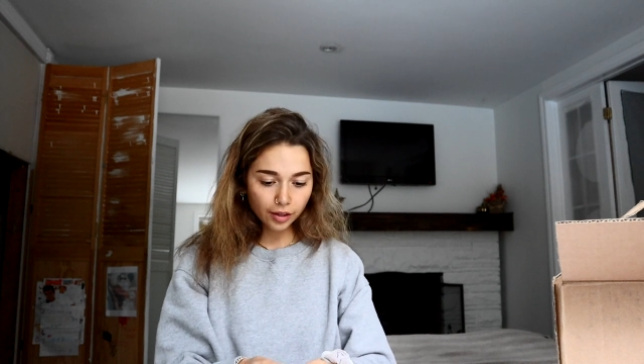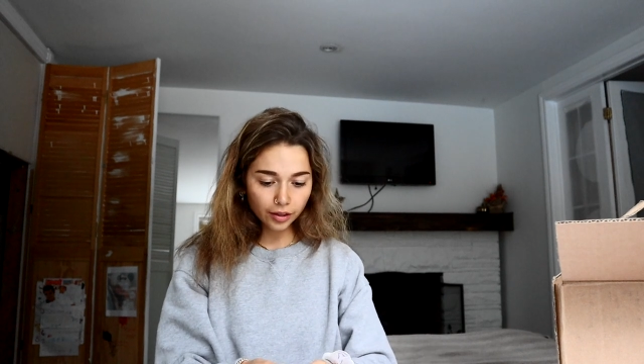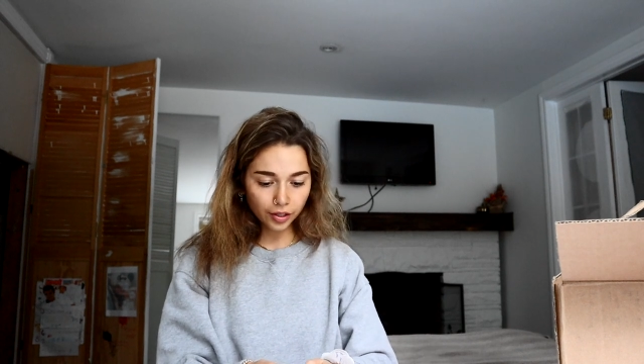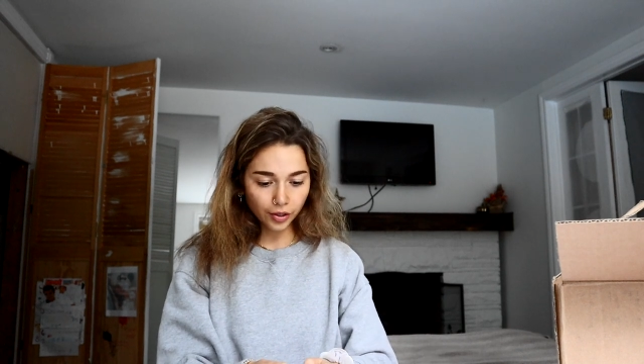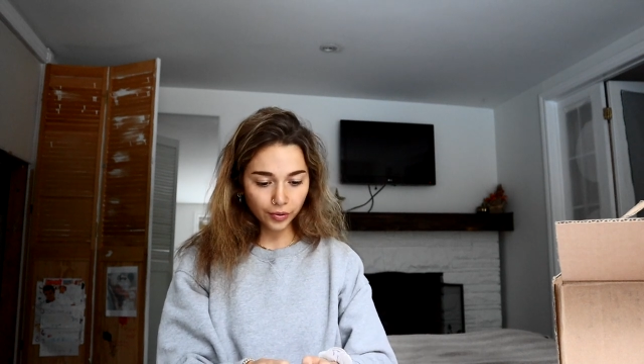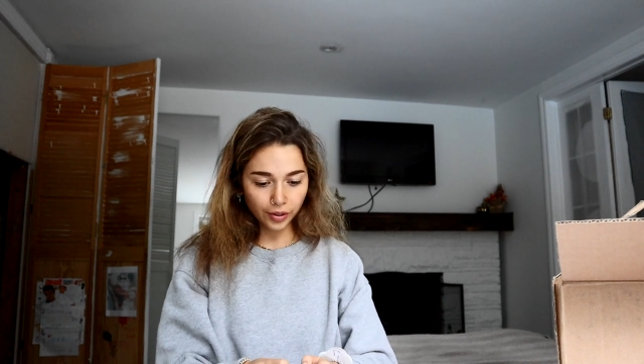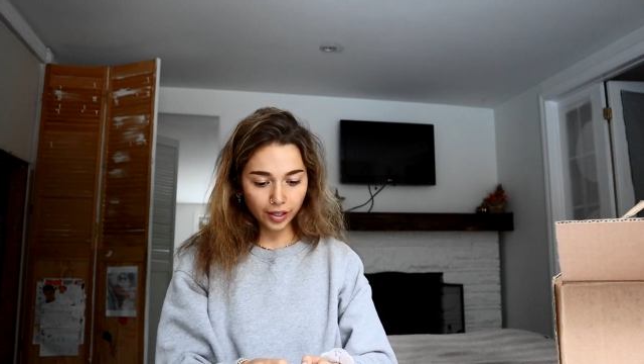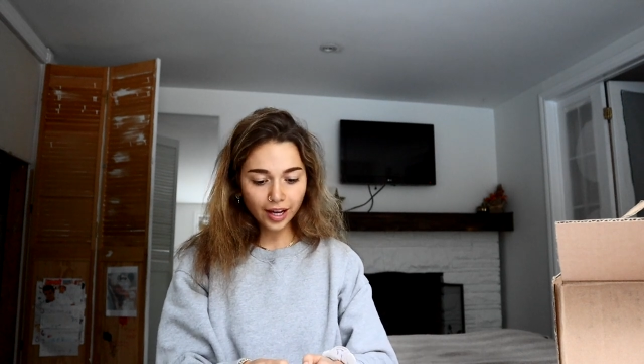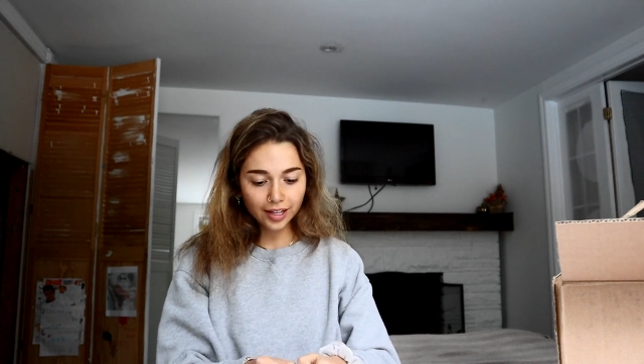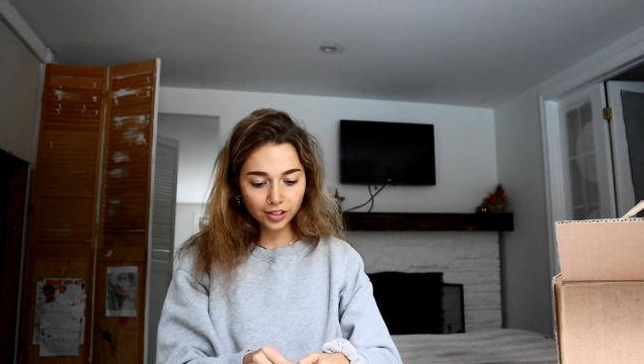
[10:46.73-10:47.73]
The
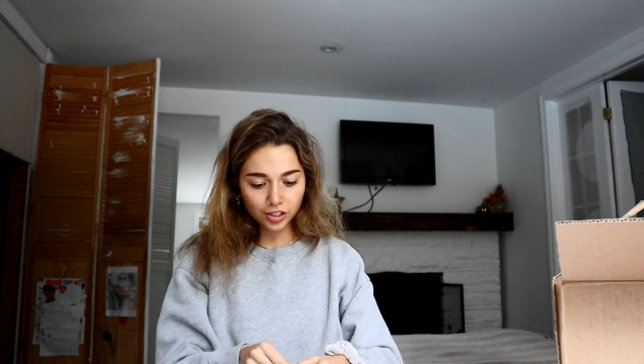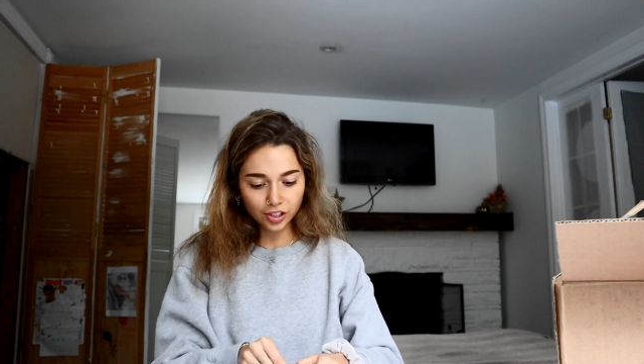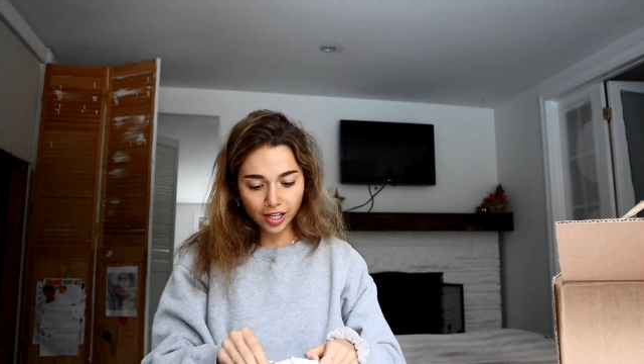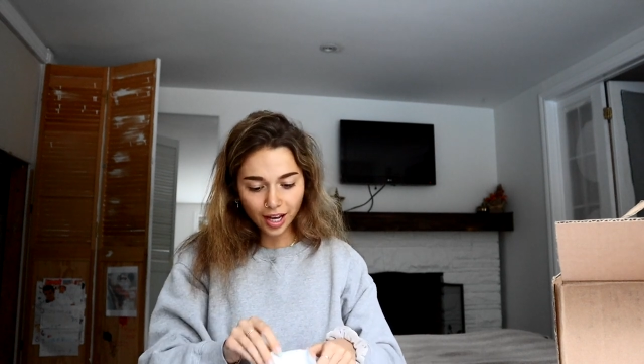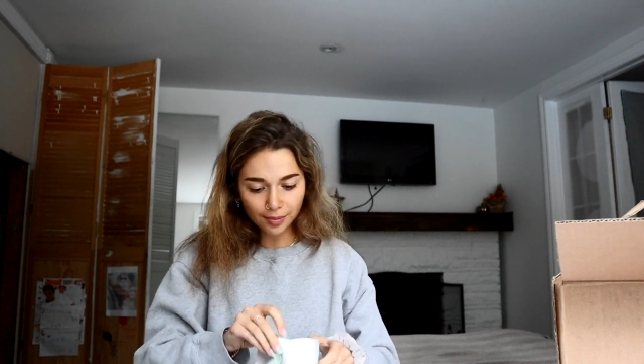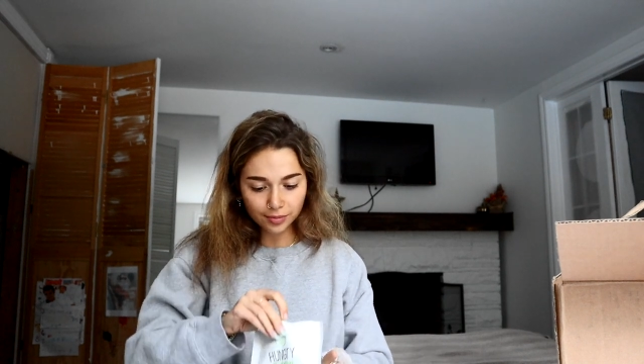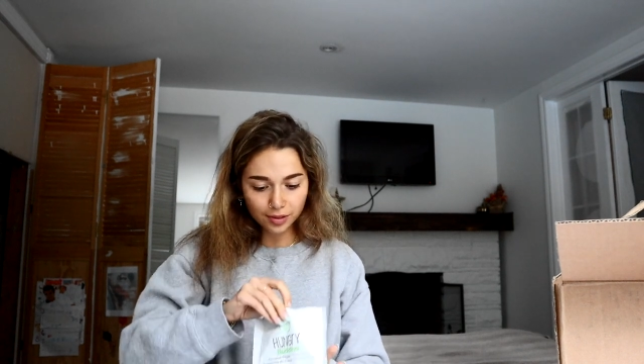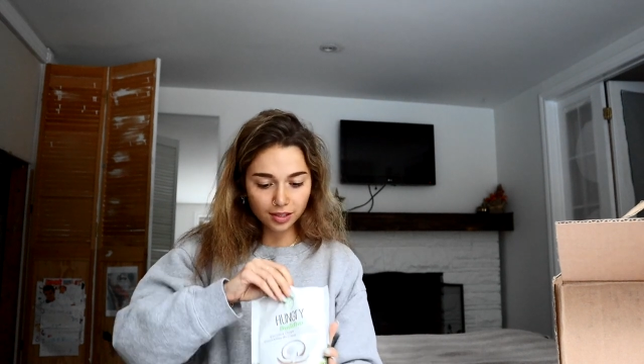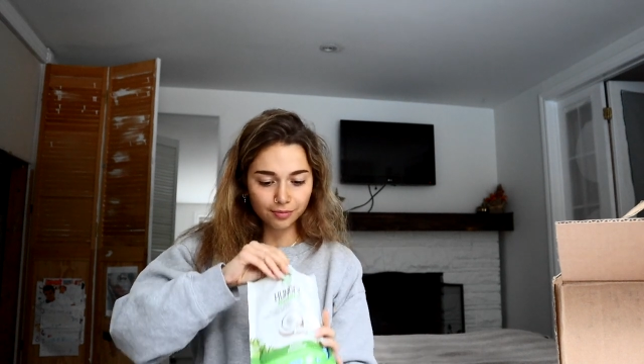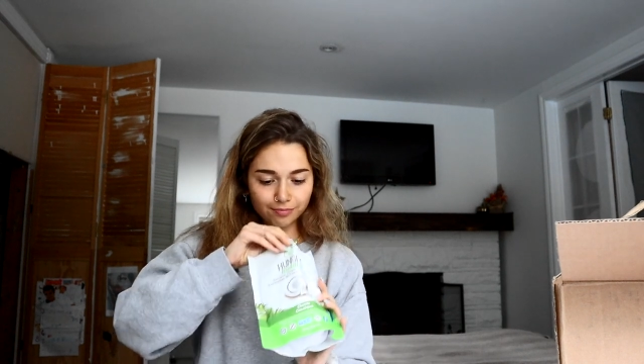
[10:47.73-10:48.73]
coconut chips.
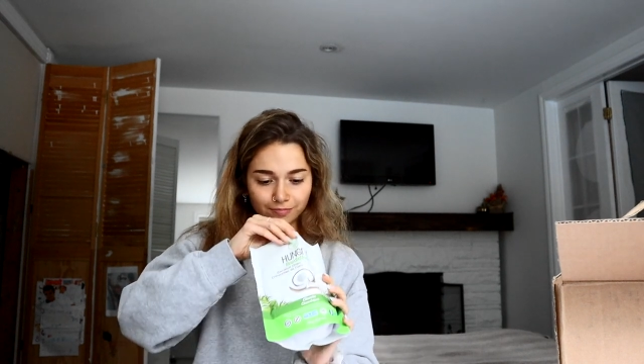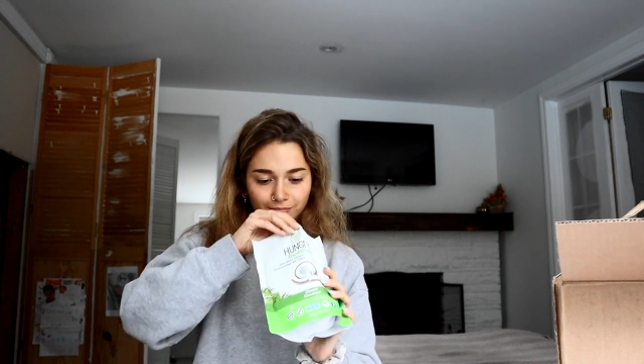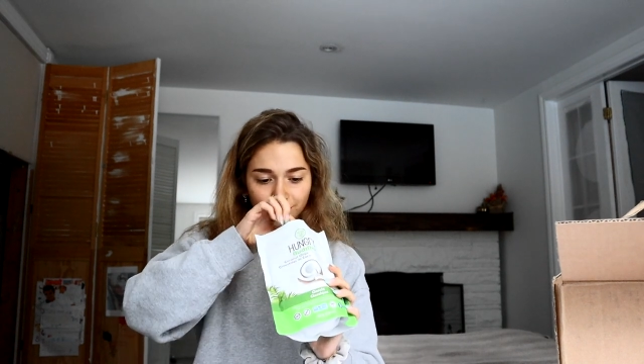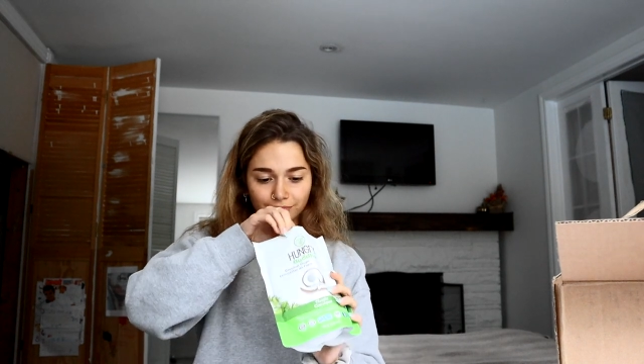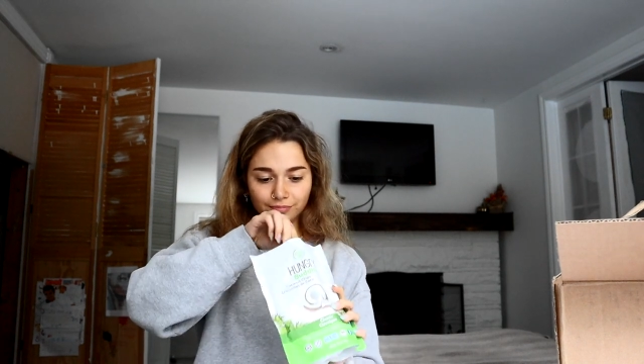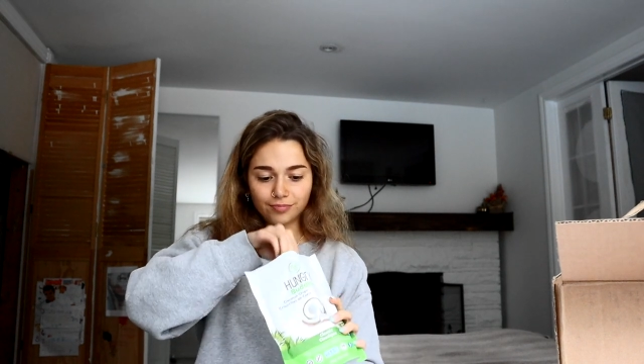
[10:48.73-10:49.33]
Mm.